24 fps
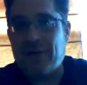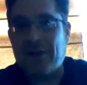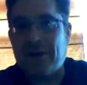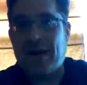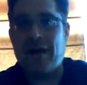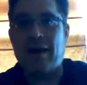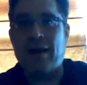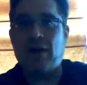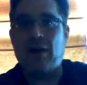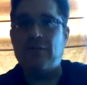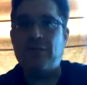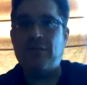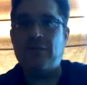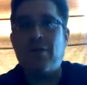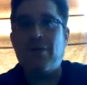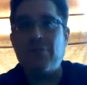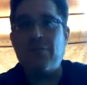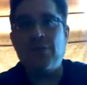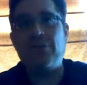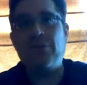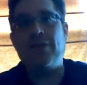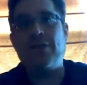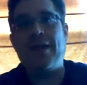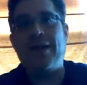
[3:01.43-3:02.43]
care how dumb
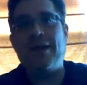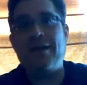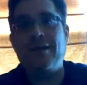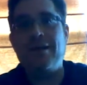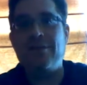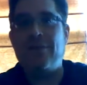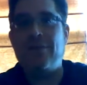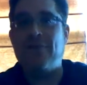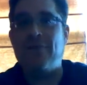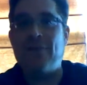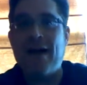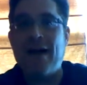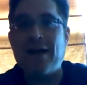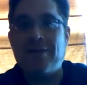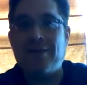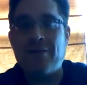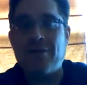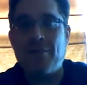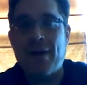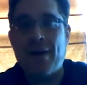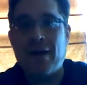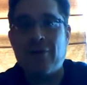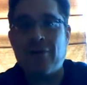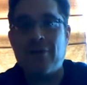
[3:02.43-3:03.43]
you say it is. The fact of
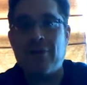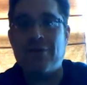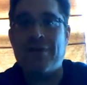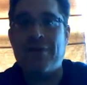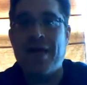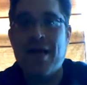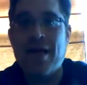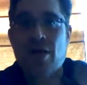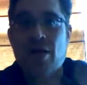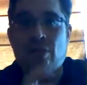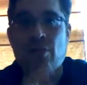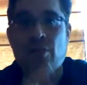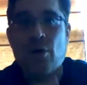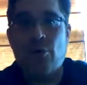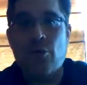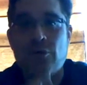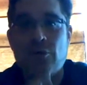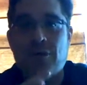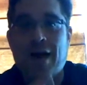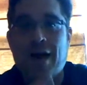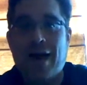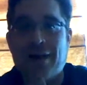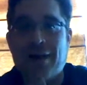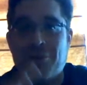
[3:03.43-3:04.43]
the matter is,
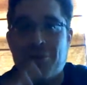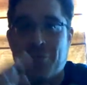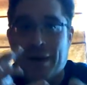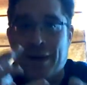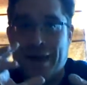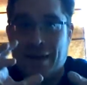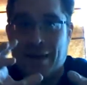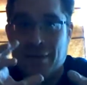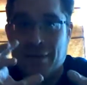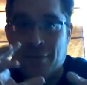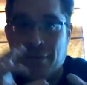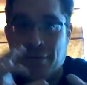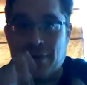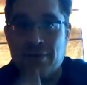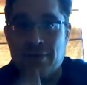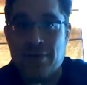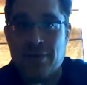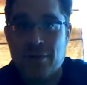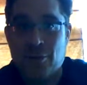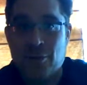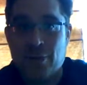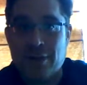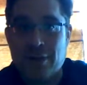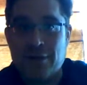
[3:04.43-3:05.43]
those guys being out in the middle
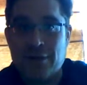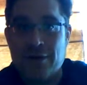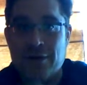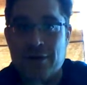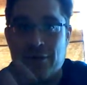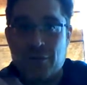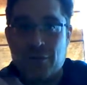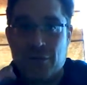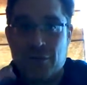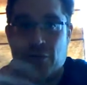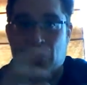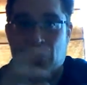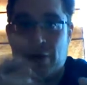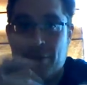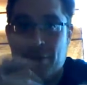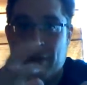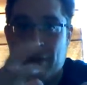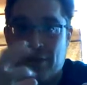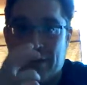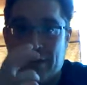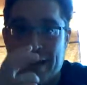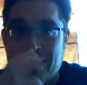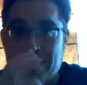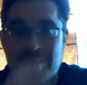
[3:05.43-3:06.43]
of the wilderness with
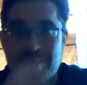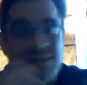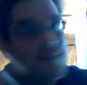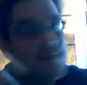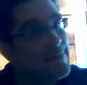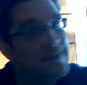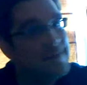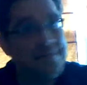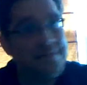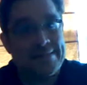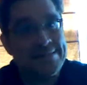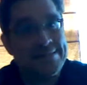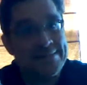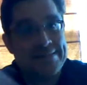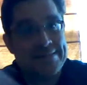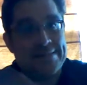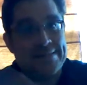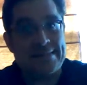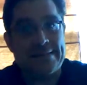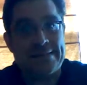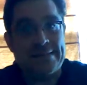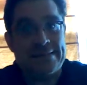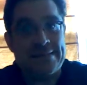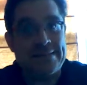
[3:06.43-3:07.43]
creepy sounds
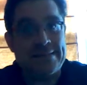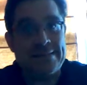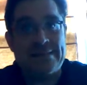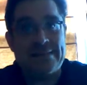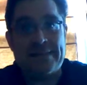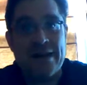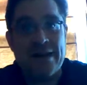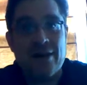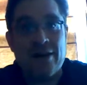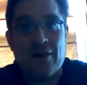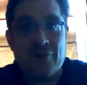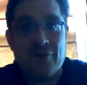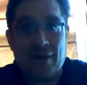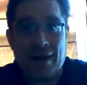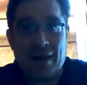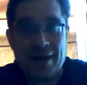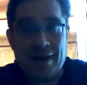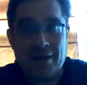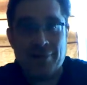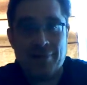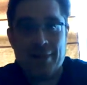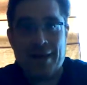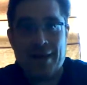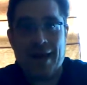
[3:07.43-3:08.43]
is
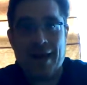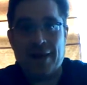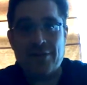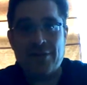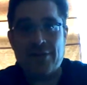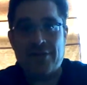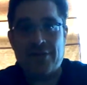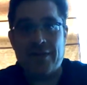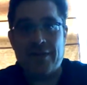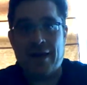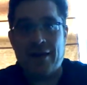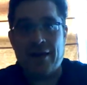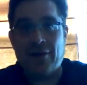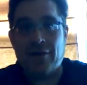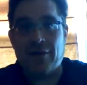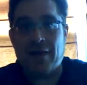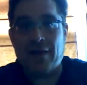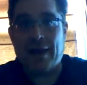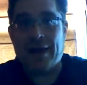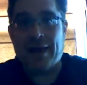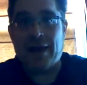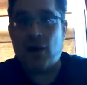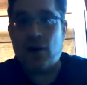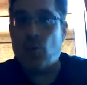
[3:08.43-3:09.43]
terrifying to me. I don't
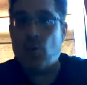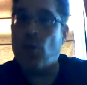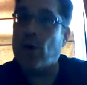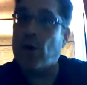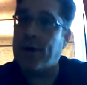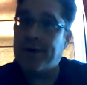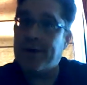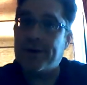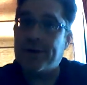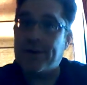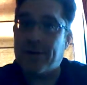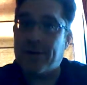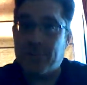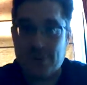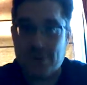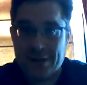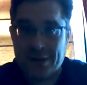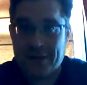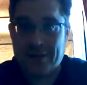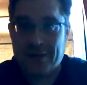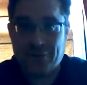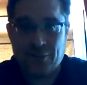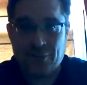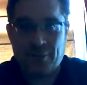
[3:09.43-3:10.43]
like it. It worked
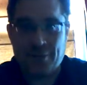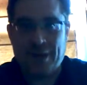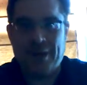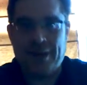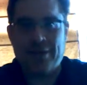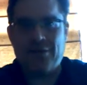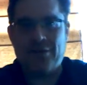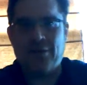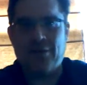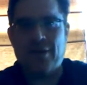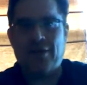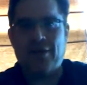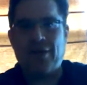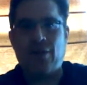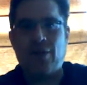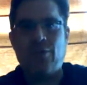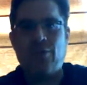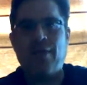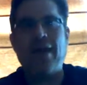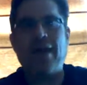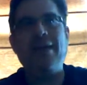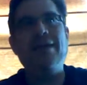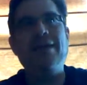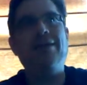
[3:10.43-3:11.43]
completely for me, and so I thought,
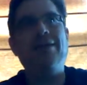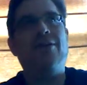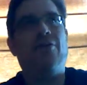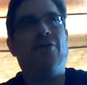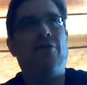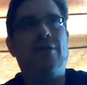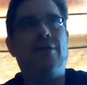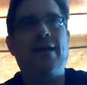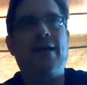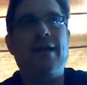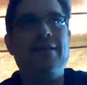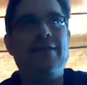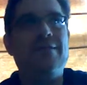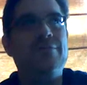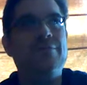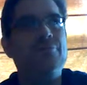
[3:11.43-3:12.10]
well, I need to create